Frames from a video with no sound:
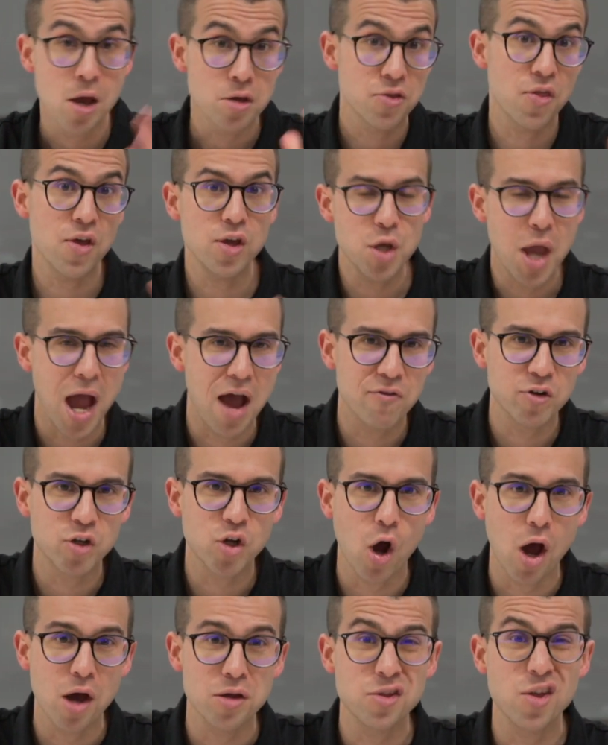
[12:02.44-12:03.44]
So there you have it,
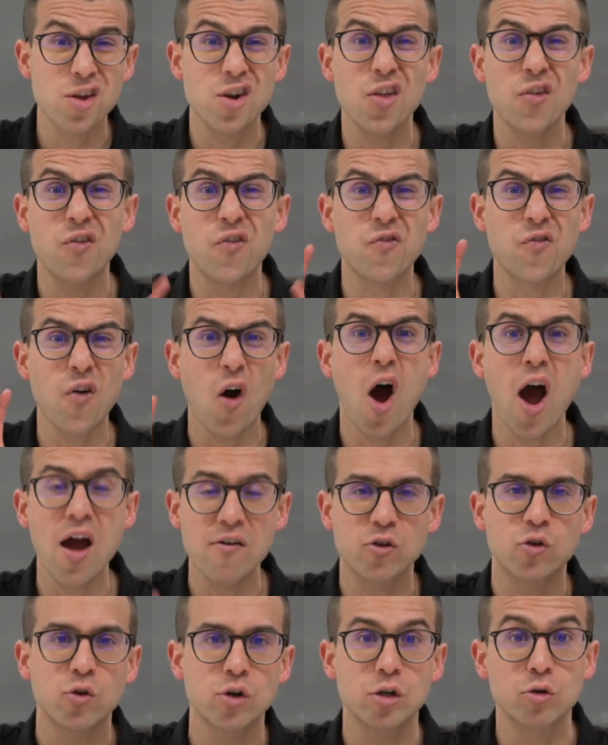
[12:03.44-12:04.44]
guys. That are the
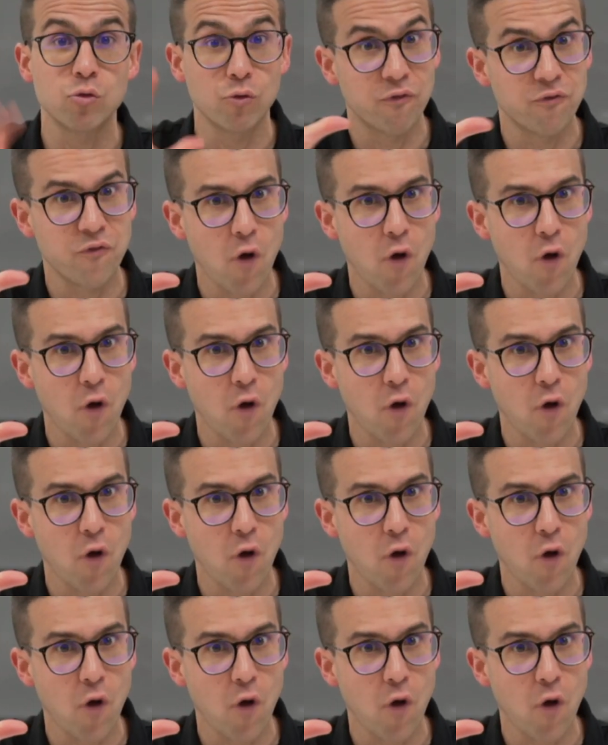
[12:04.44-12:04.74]
five critical,